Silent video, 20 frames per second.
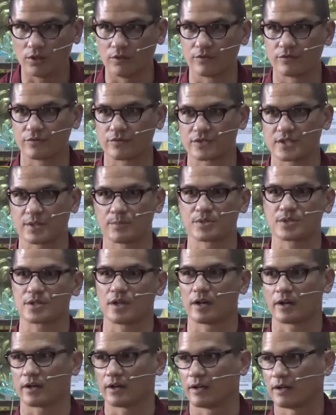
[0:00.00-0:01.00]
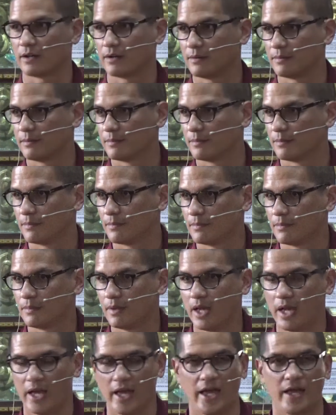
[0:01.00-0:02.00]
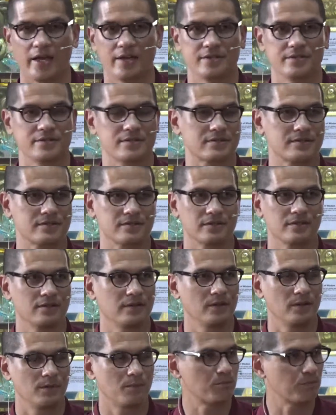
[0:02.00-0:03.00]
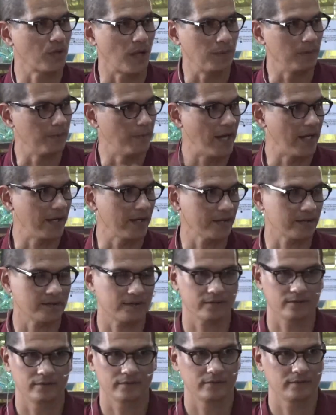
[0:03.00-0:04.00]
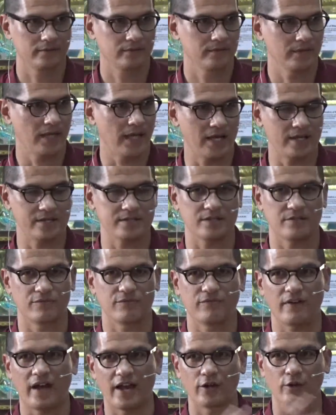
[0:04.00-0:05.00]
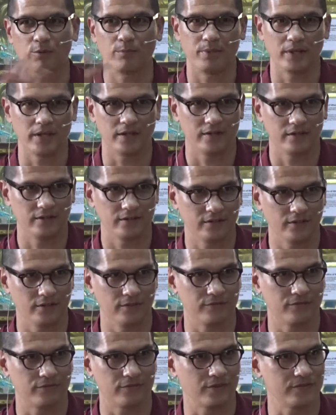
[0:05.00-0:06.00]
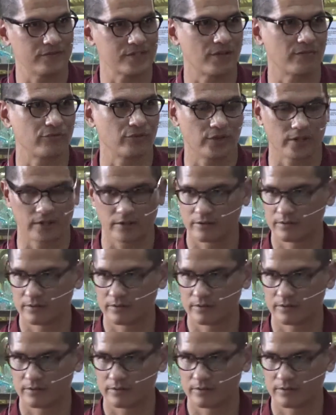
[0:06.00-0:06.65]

of samsara as problematic, as a fire pit of suffering,